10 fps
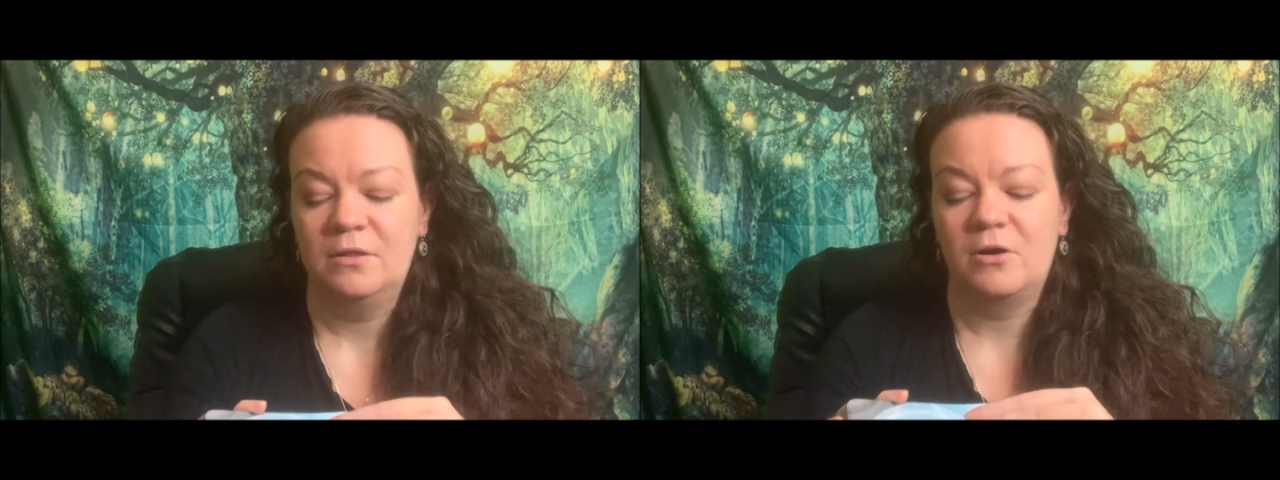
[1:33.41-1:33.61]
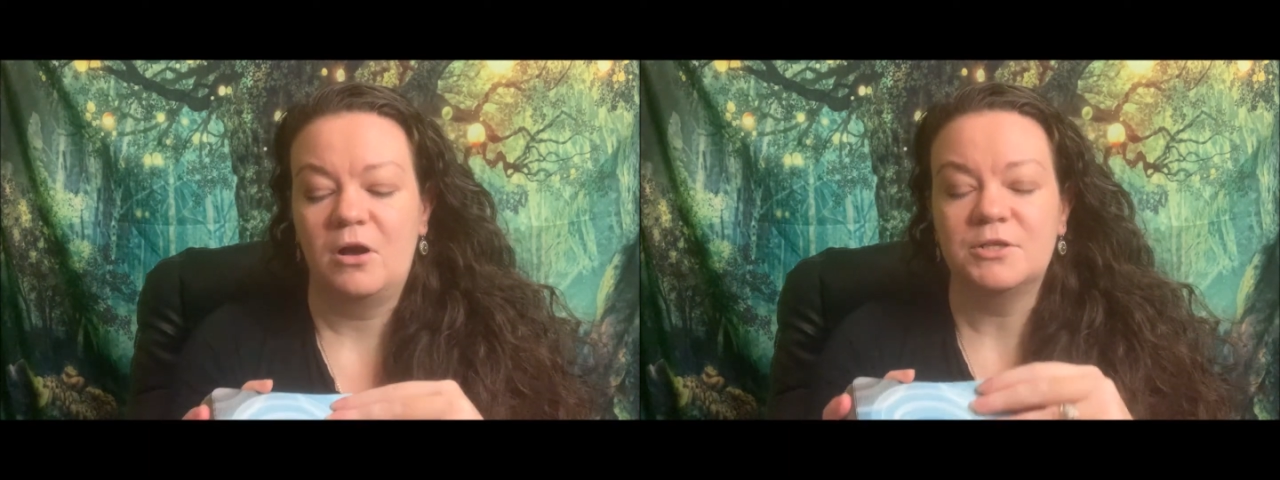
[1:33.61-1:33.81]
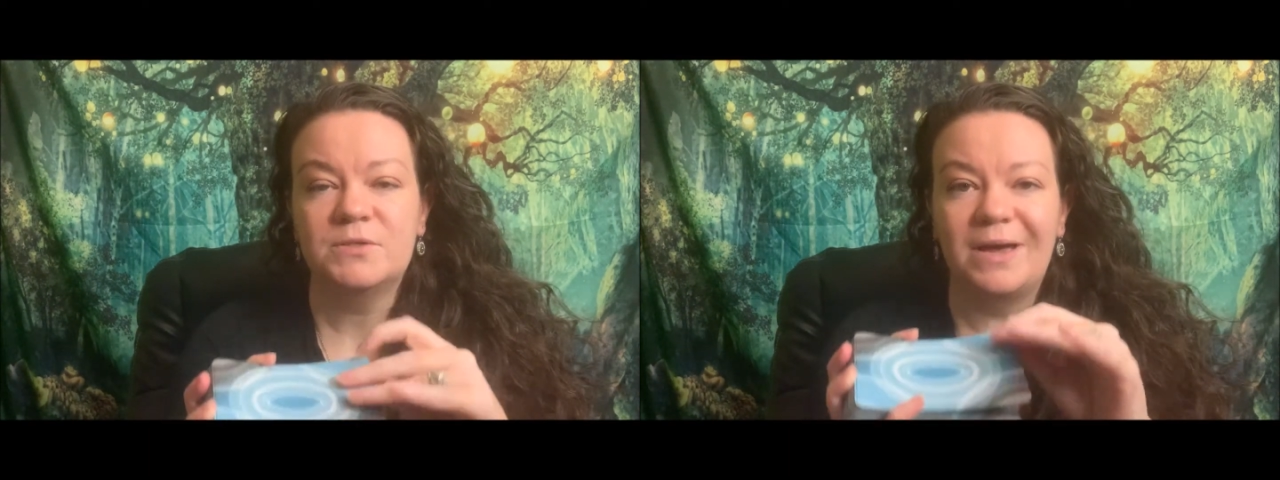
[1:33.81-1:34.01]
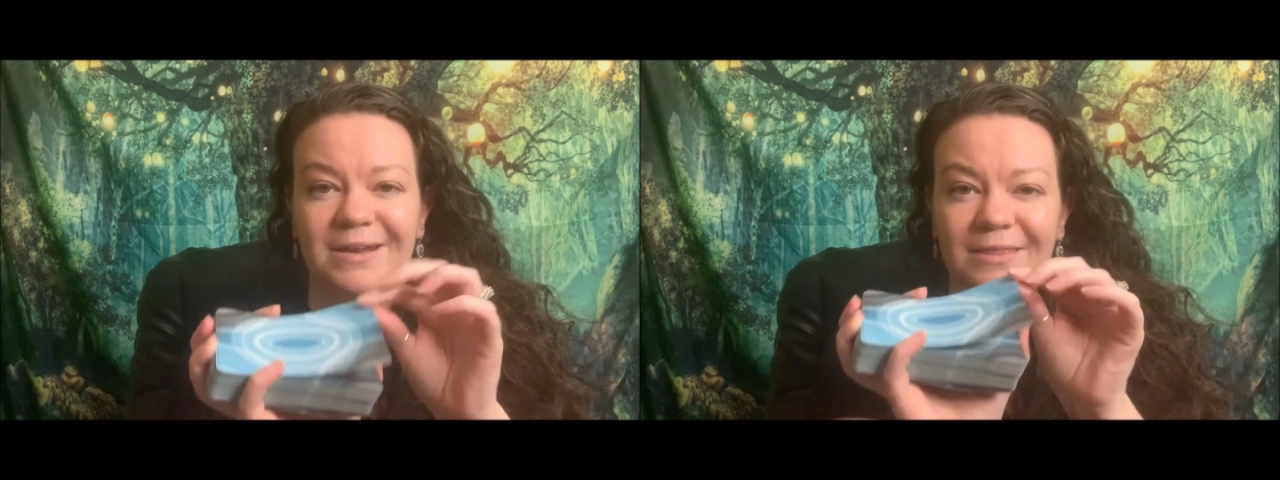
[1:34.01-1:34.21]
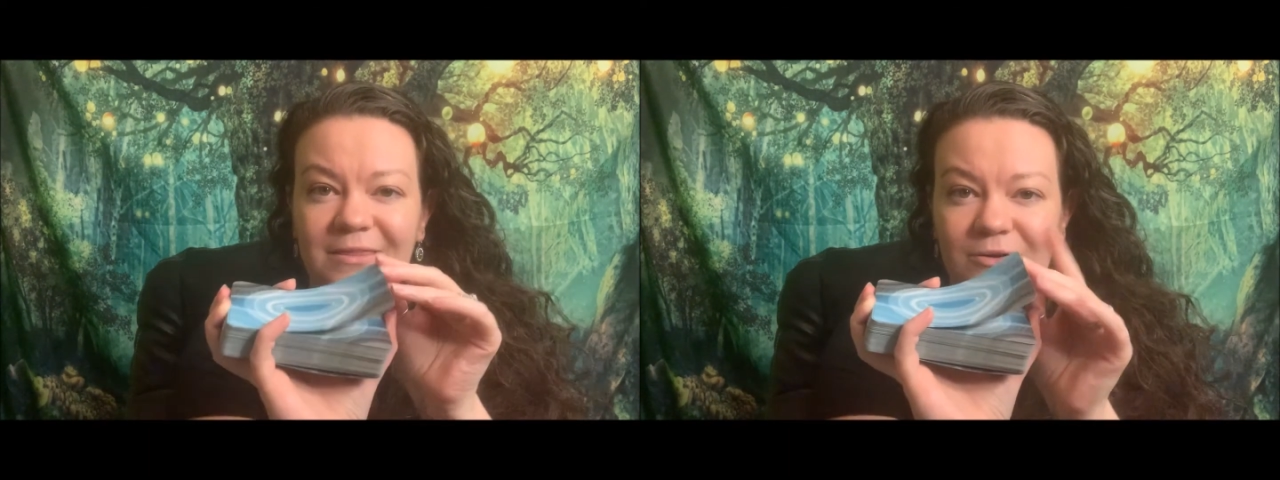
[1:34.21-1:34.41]
They're also on
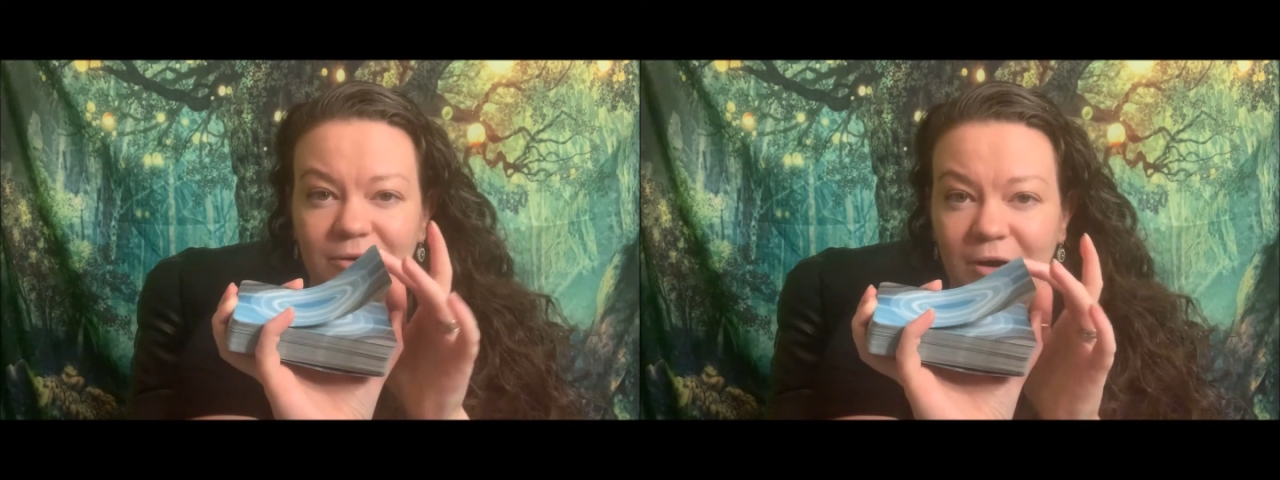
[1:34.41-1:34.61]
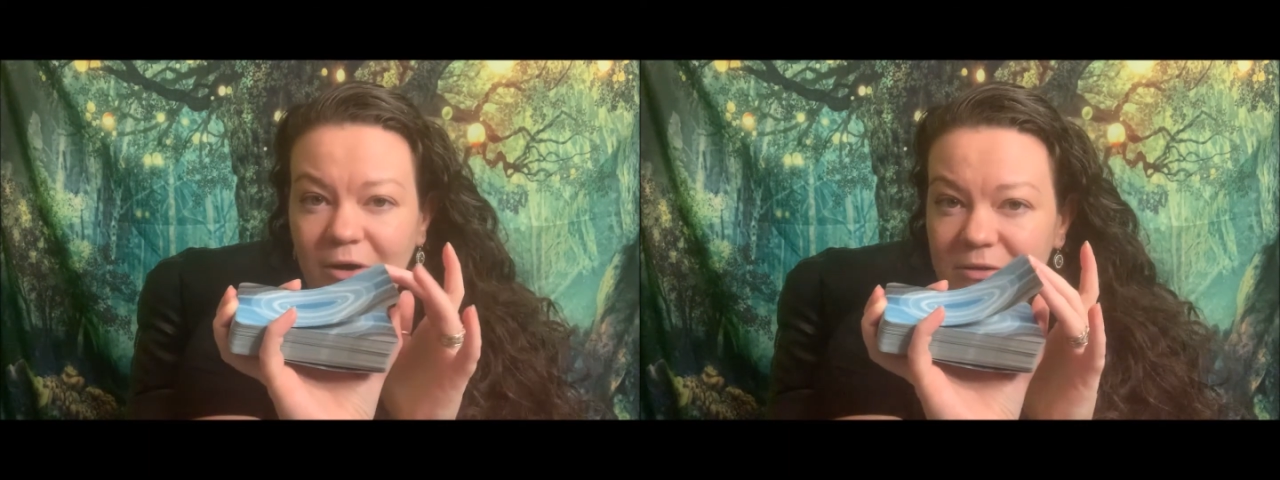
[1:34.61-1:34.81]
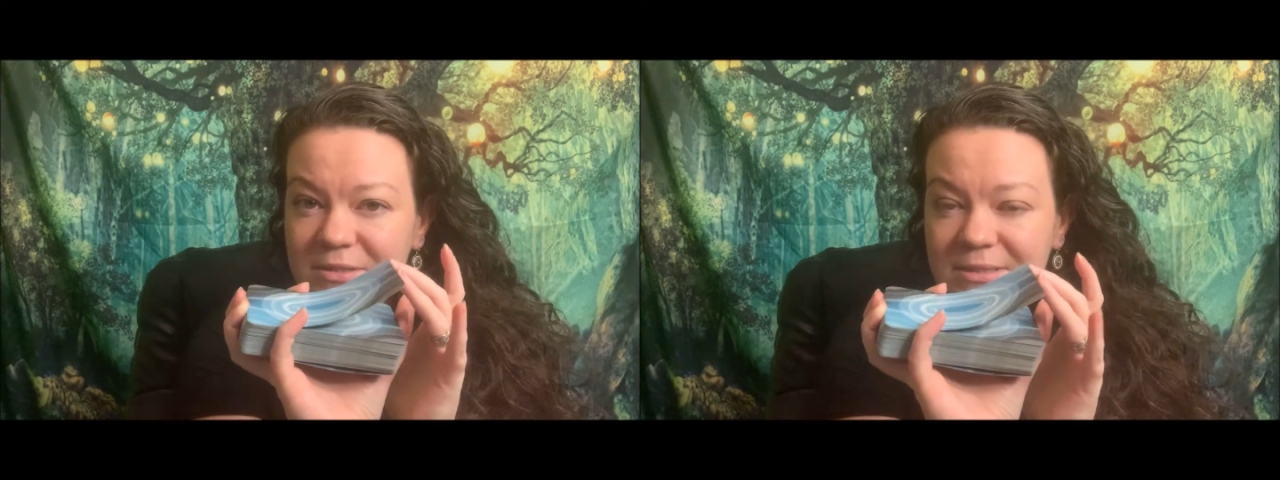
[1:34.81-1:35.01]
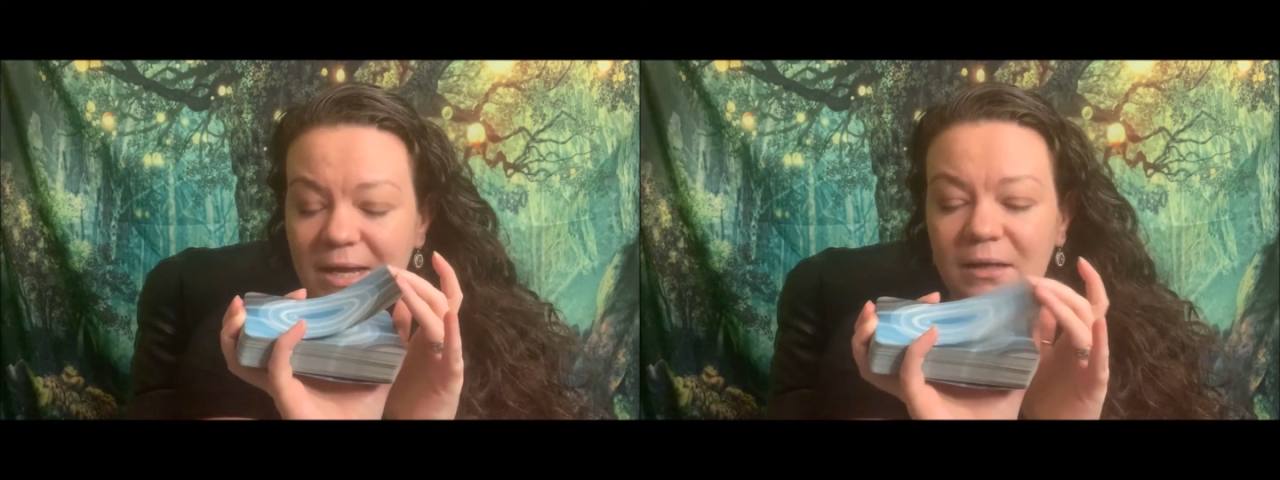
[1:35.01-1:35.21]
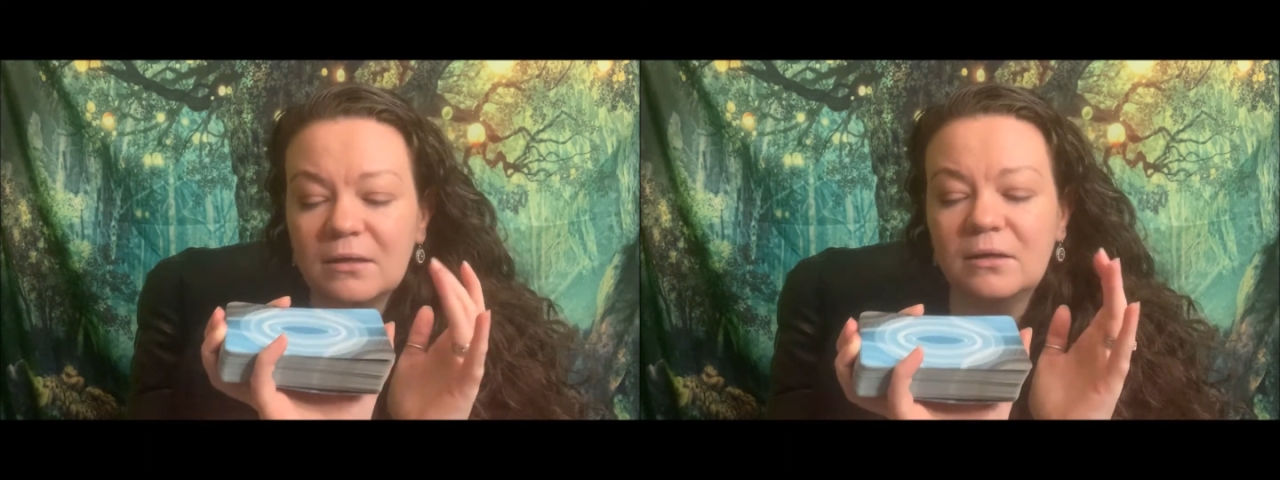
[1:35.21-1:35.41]
a thinner
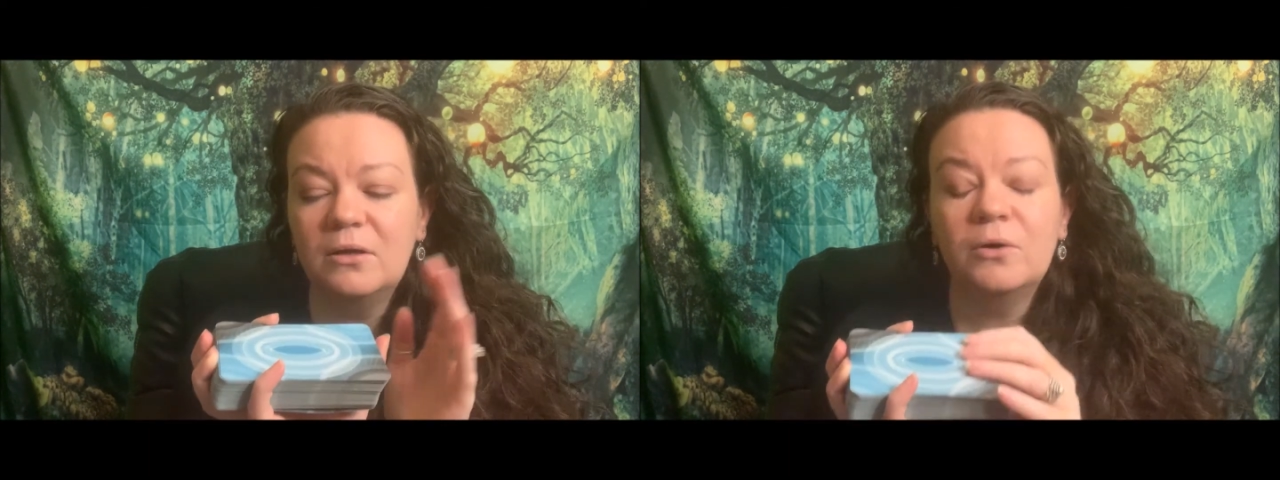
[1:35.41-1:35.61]
cardstock,